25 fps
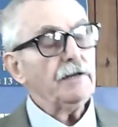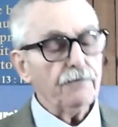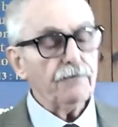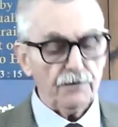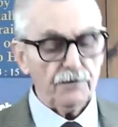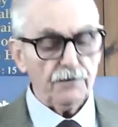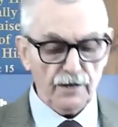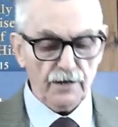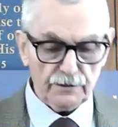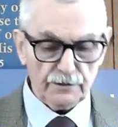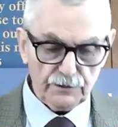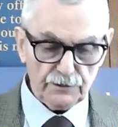for
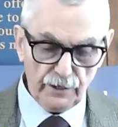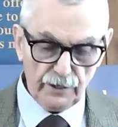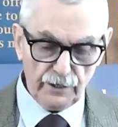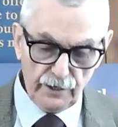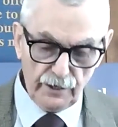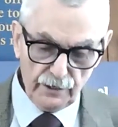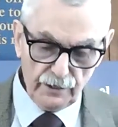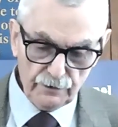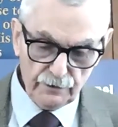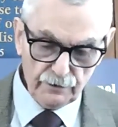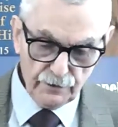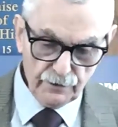that
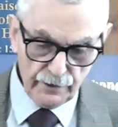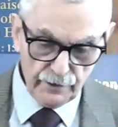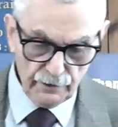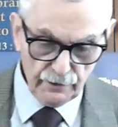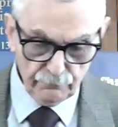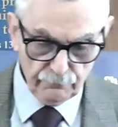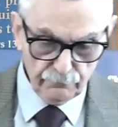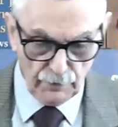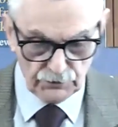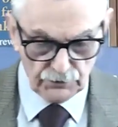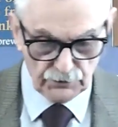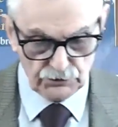day, they
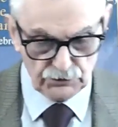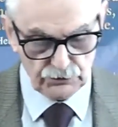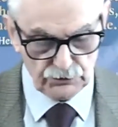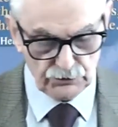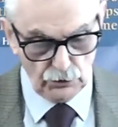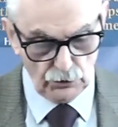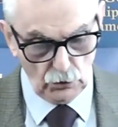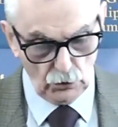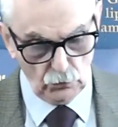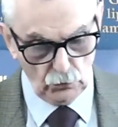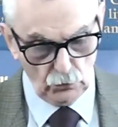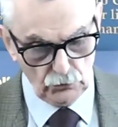must
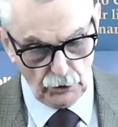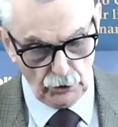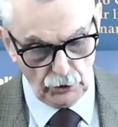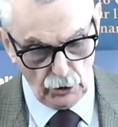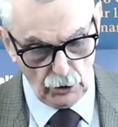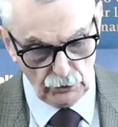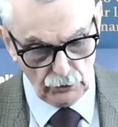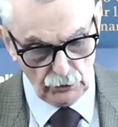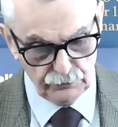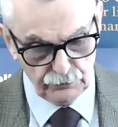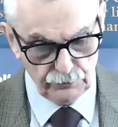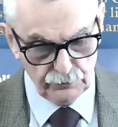hold
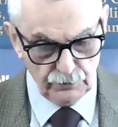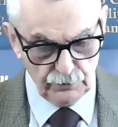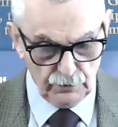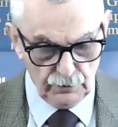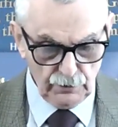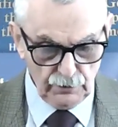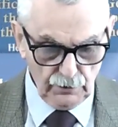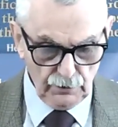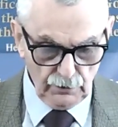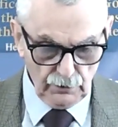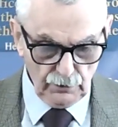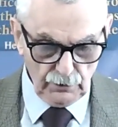on
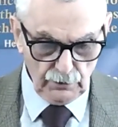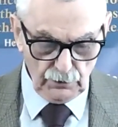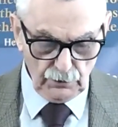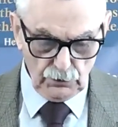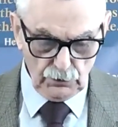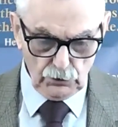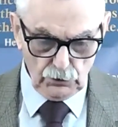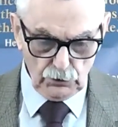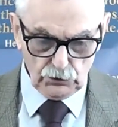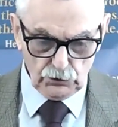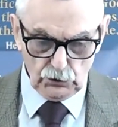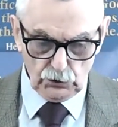
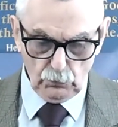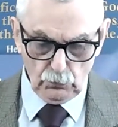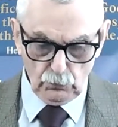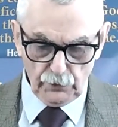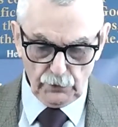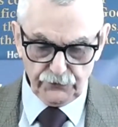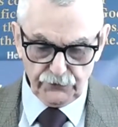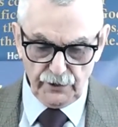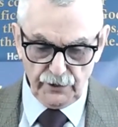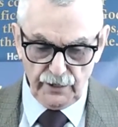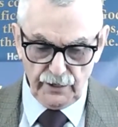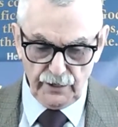to
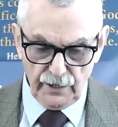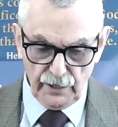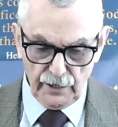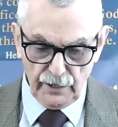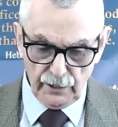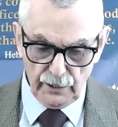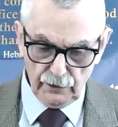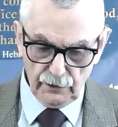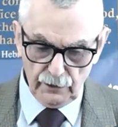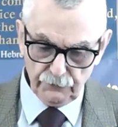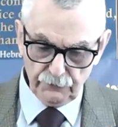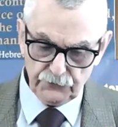what they
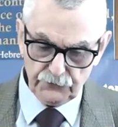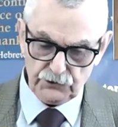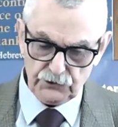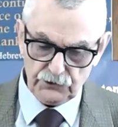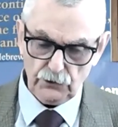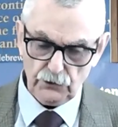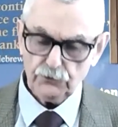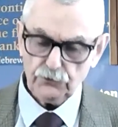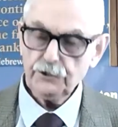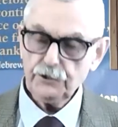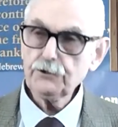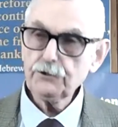have
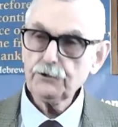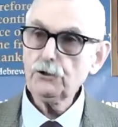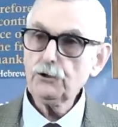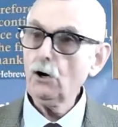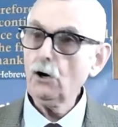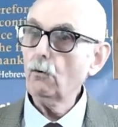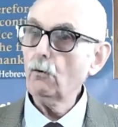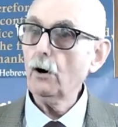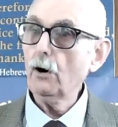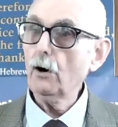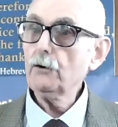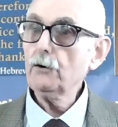so that no
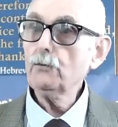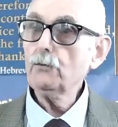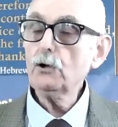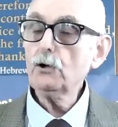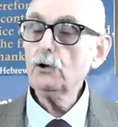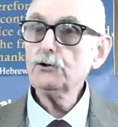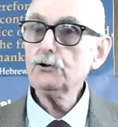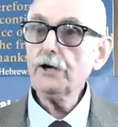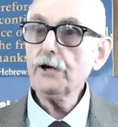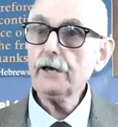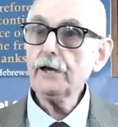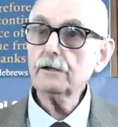one will
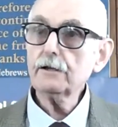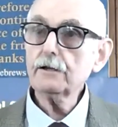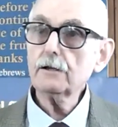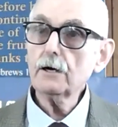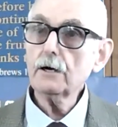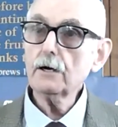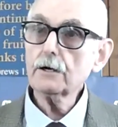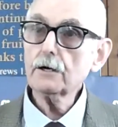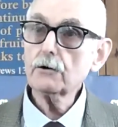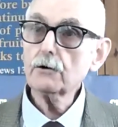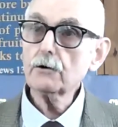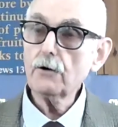take
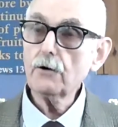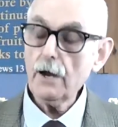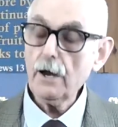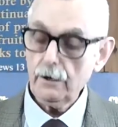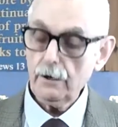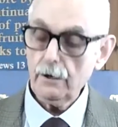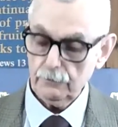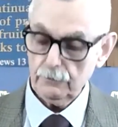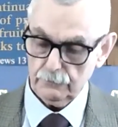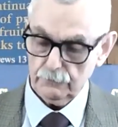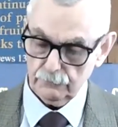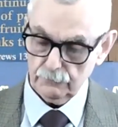their
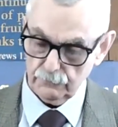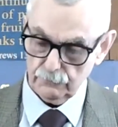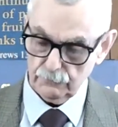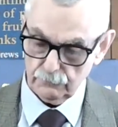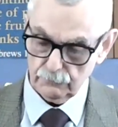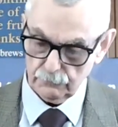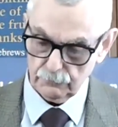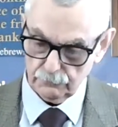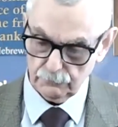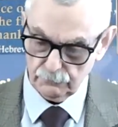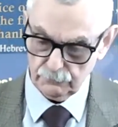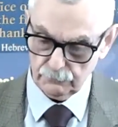crown.
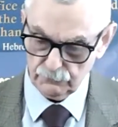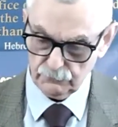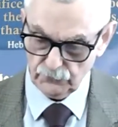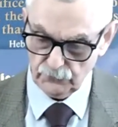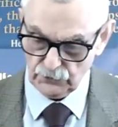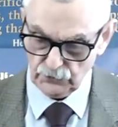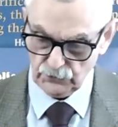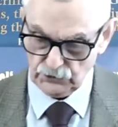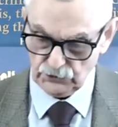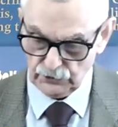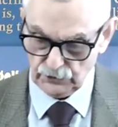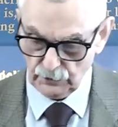
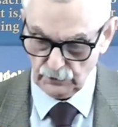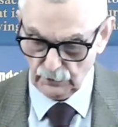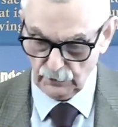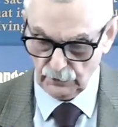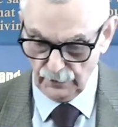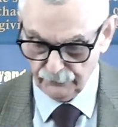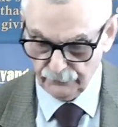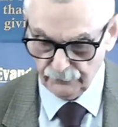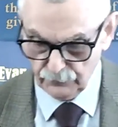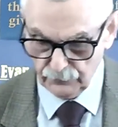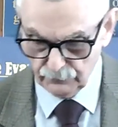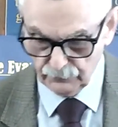Verse
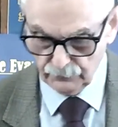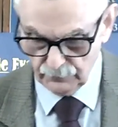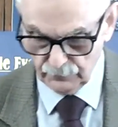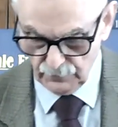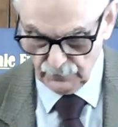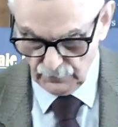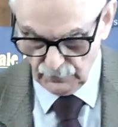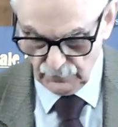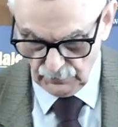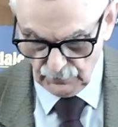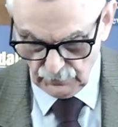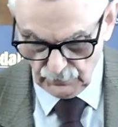11
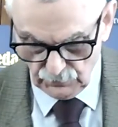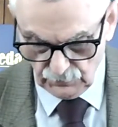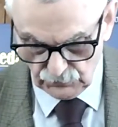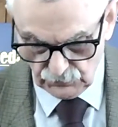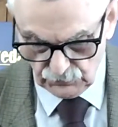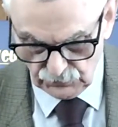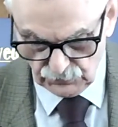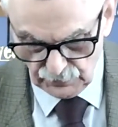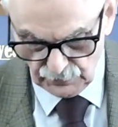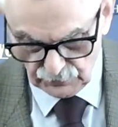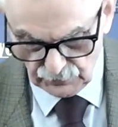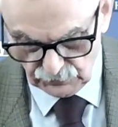
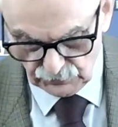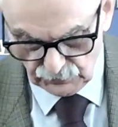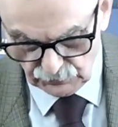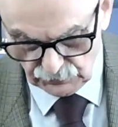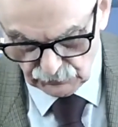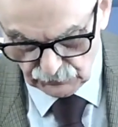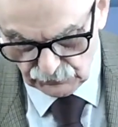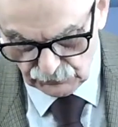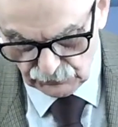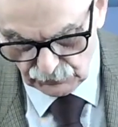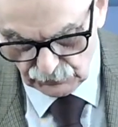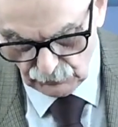
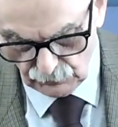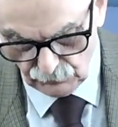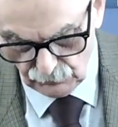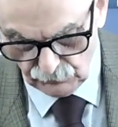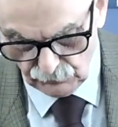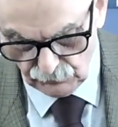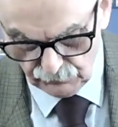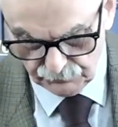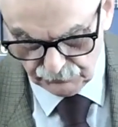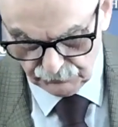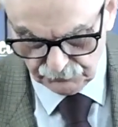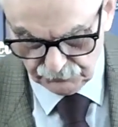says
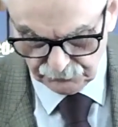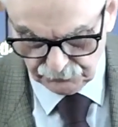so.